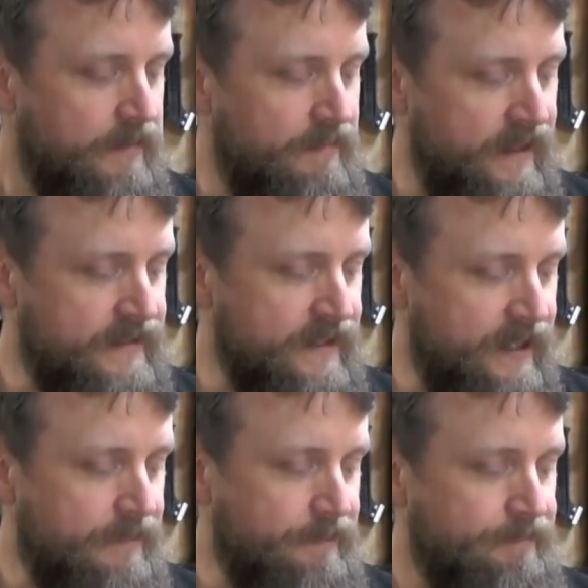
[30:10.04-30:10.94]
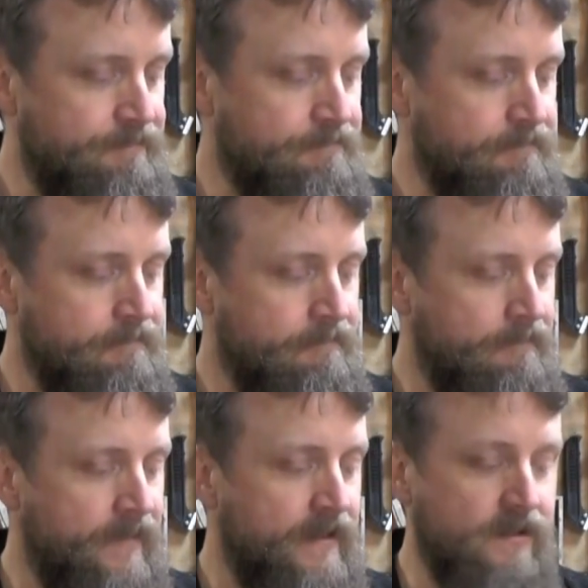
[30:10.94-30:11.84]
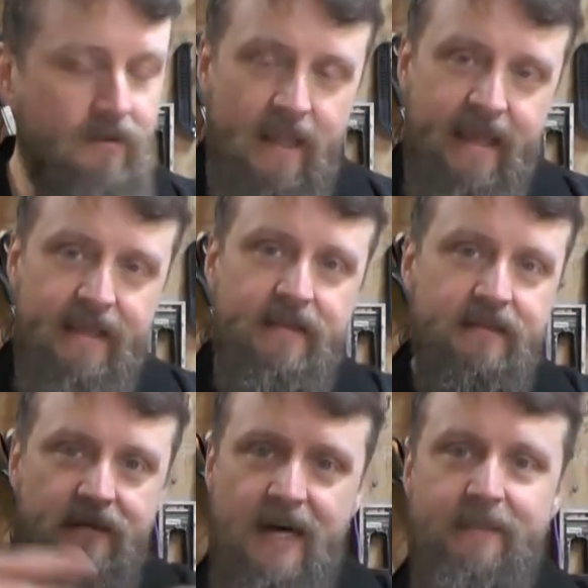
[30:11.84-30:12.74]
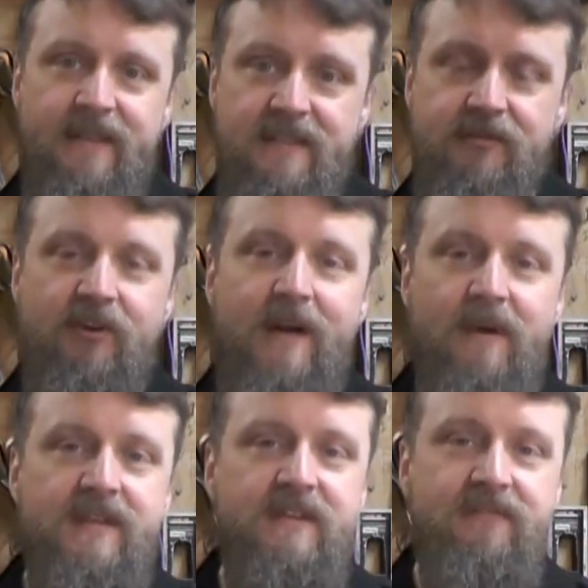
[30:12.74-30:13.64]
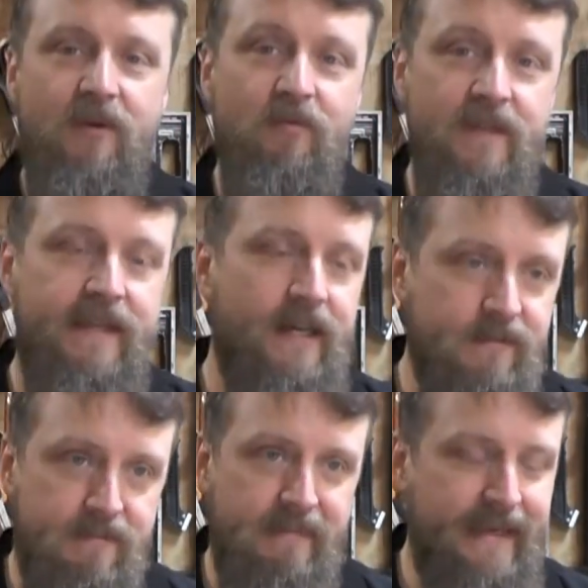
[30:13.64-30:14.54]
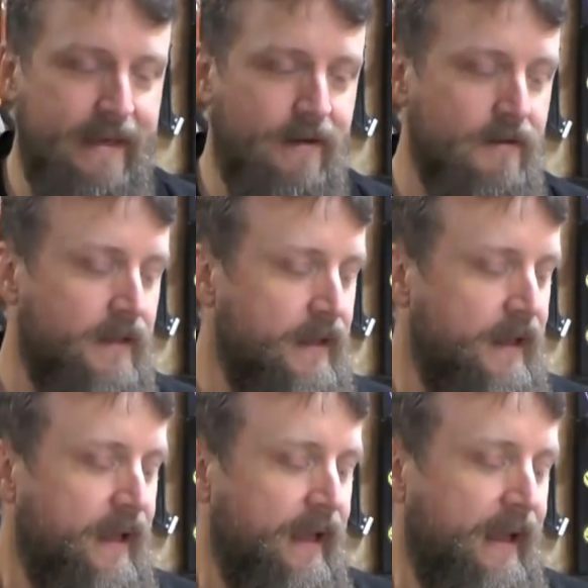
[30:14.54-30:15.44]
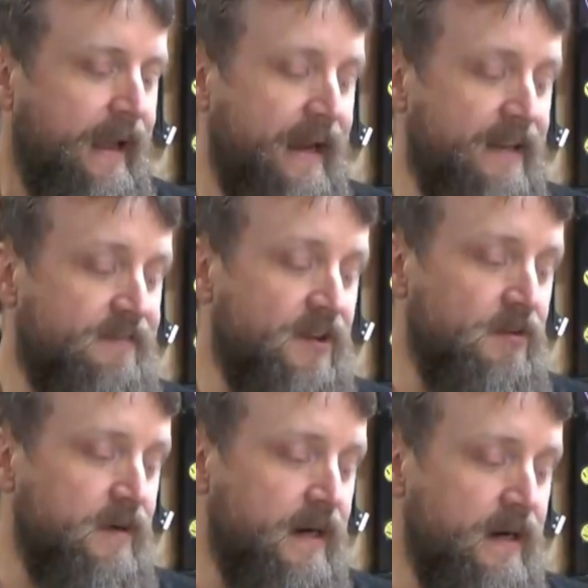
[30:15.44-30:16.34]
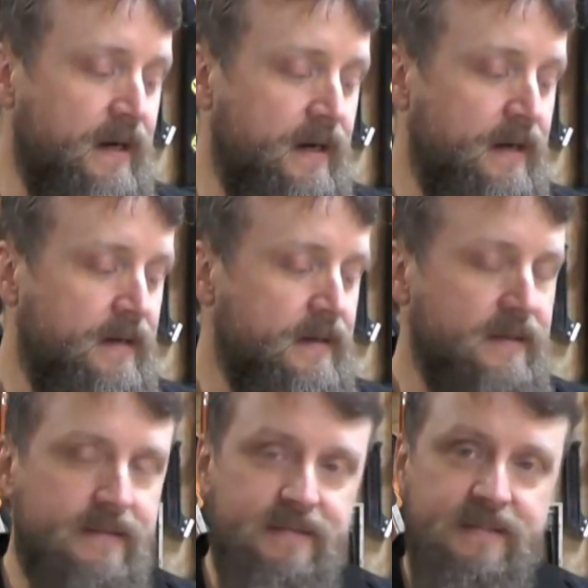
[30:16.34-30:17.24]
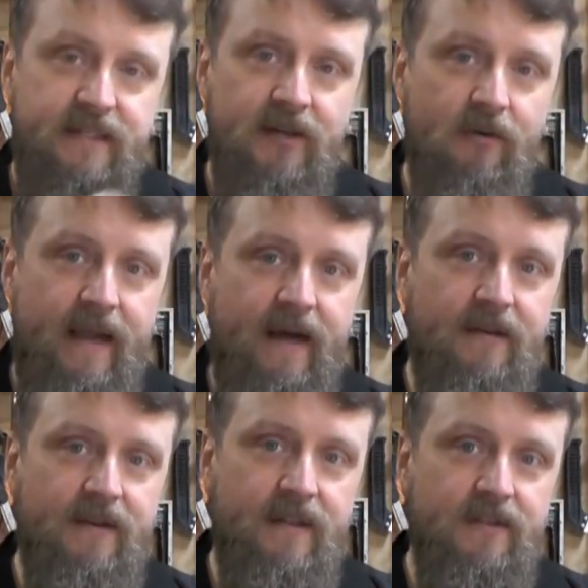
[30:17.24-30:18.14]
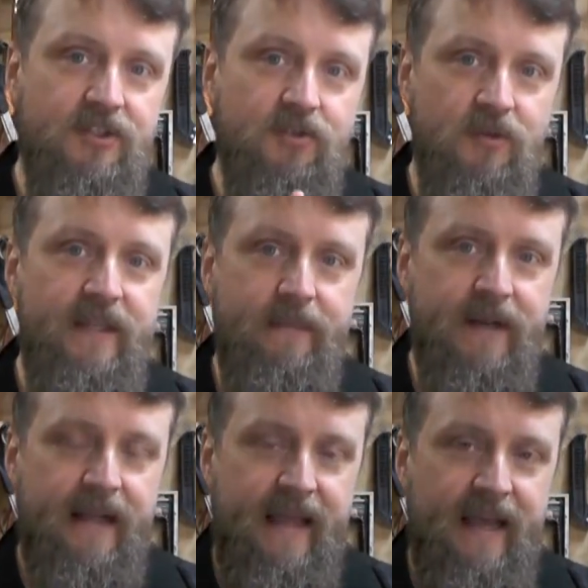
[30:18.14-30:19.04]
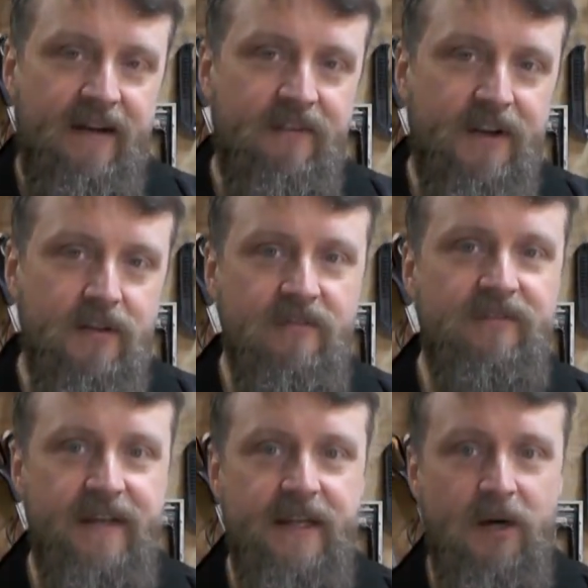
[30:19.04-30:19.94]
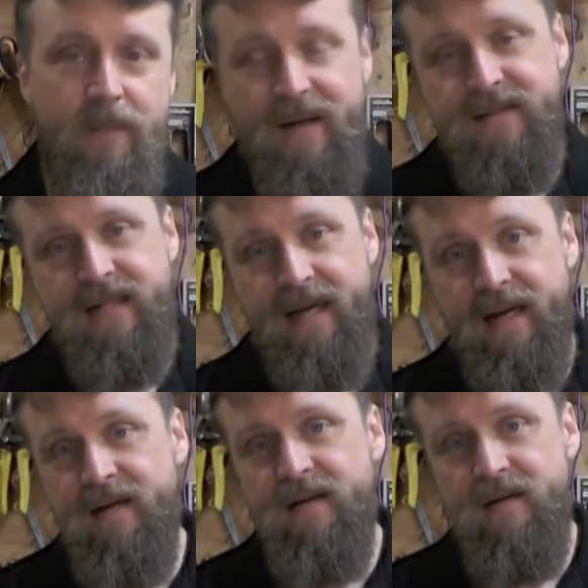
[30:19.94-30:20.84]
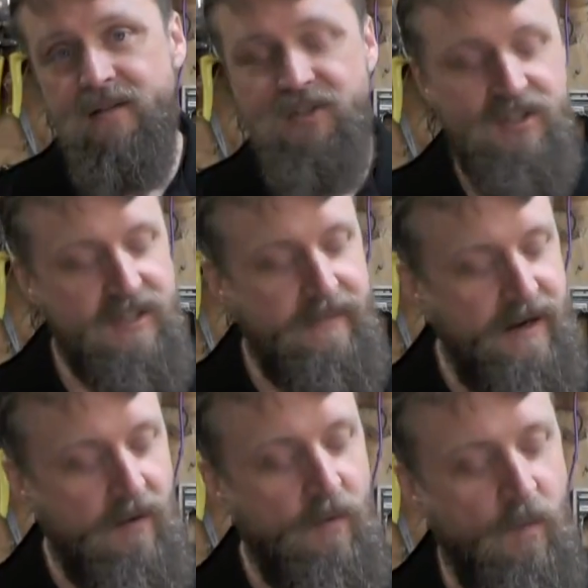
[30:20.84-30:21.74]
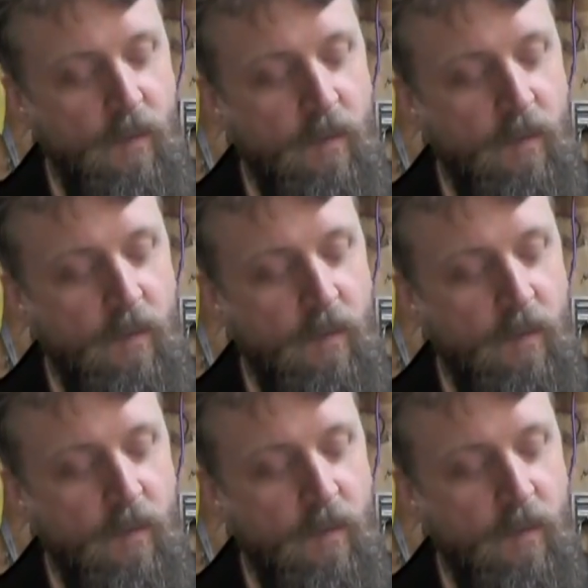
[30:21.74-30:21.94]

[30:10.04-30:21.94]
But so like, comment, subscribe, all that stuff, that really helps me out. And if you stick around, shortly I'm going to have another video about tech, just about